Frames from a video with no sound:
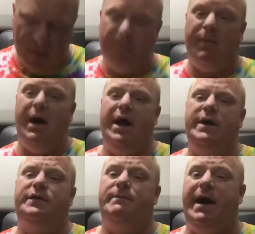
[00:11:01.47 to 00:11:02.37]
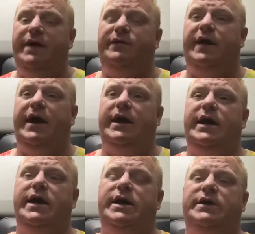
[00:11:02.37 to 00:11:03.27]
But the main thing
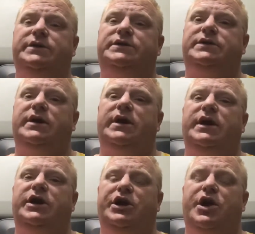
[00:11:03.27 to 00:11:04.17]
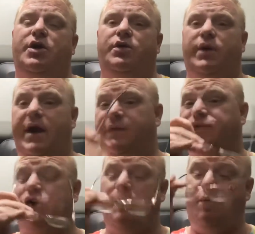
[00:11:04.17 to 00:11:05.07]
is, if
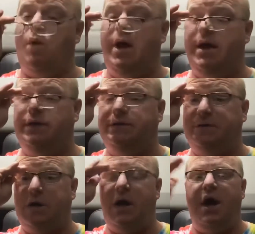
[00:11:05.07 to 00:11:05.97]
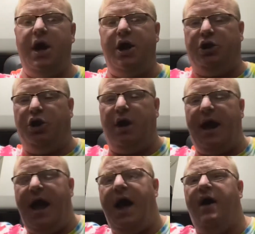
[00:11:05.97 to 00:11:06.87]
Trump wins, you're going
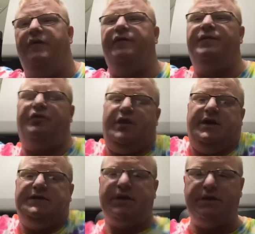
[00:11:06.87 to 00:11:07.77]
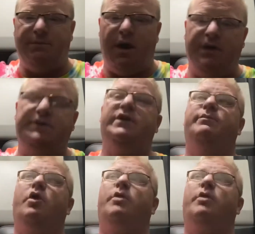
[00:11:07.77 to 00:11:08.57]
to have 3 to 6 months of more